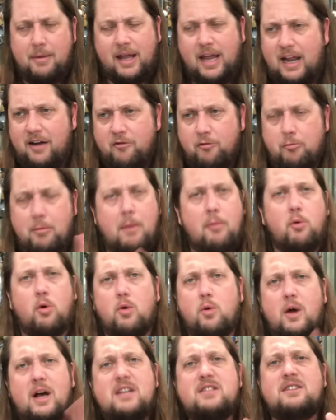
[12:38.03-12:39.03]
I can't even remember what
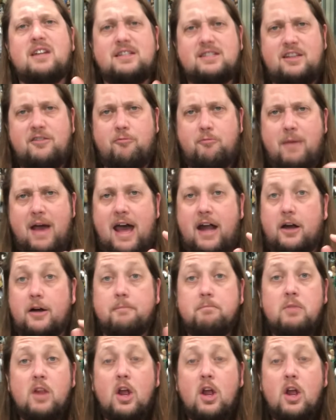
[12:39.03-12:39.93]
it was. Doesn't even matter.